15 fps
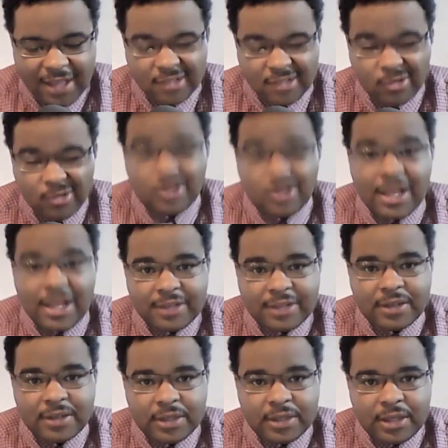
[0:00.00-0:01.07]

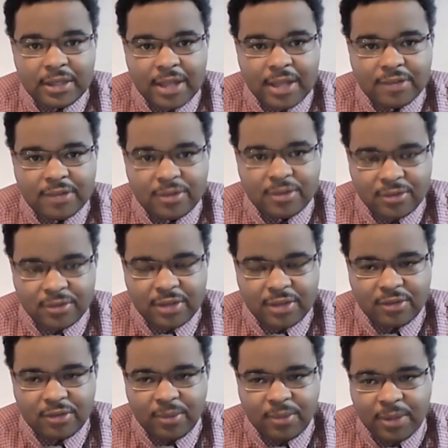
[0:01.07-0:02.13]
totalitarian, and that's the
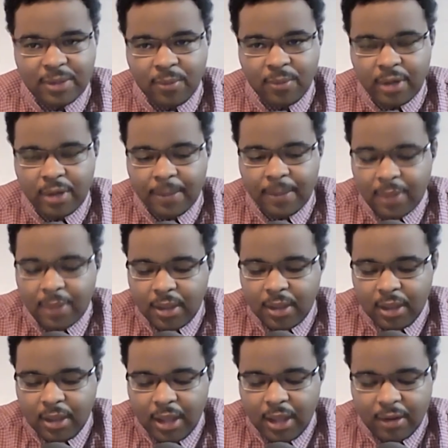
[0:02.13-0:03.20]
way to put it.
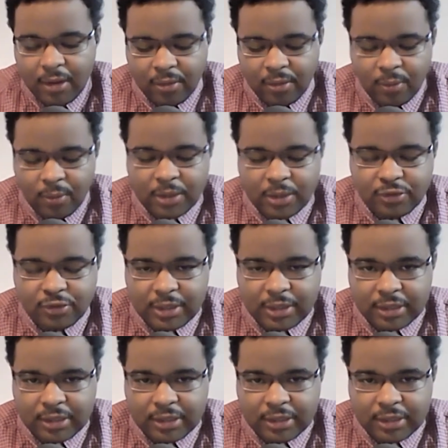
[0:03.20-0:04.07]
And another question